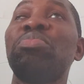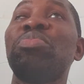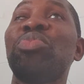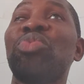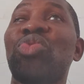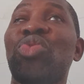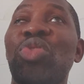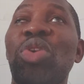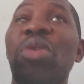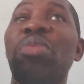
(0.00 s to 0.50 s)

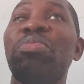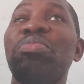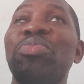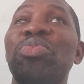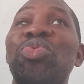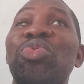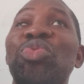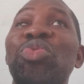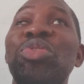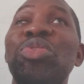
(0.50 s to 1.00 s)

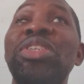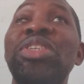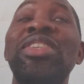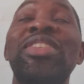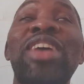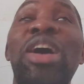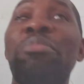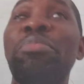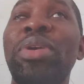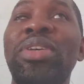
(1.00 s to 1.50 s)

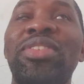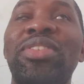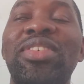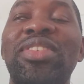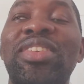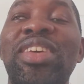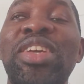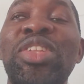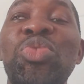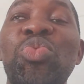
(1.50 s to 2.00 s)
is
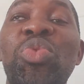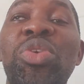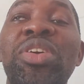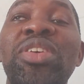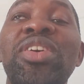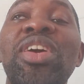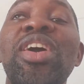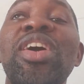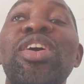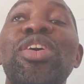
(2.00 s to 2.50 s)
amazing
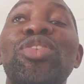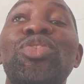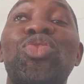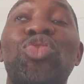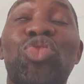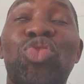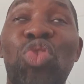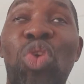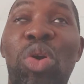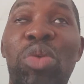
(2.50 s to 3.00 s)
anyway.
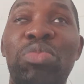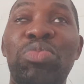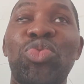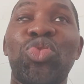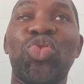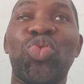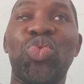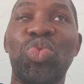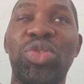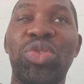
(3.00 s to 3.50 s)
Some
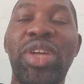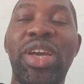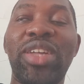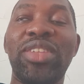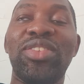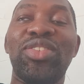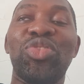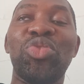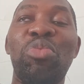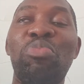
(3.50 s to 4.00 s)

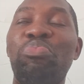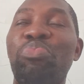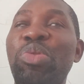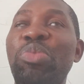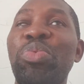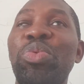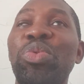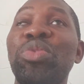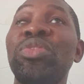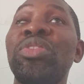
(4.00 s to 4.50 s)
students, some
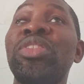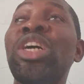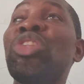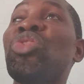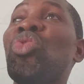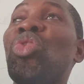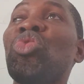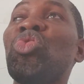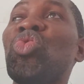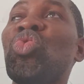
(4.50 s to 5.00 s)
people, they
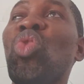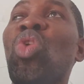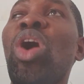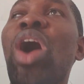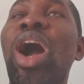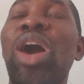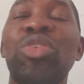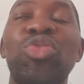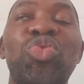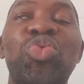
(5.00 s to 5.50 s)
don't know
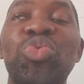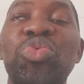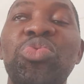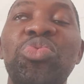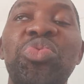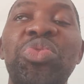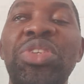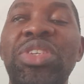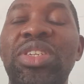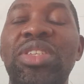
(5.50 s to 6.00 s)
how to
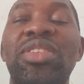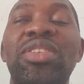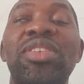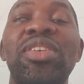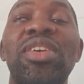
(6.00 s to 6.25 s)
read.